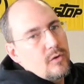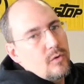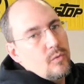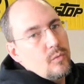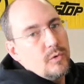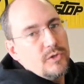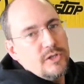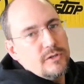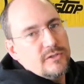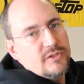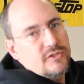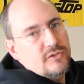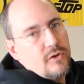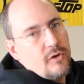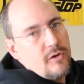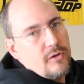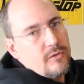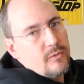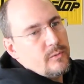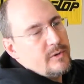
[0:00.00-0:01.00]
When you
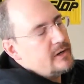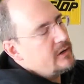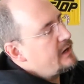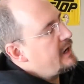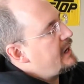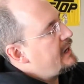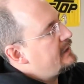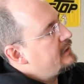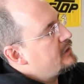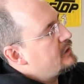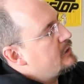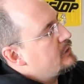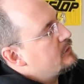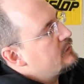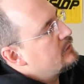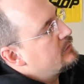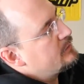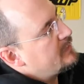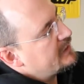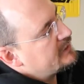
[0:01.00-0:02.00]
install the rear
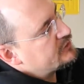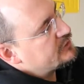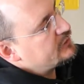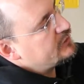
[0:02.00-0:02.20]
halo, make sure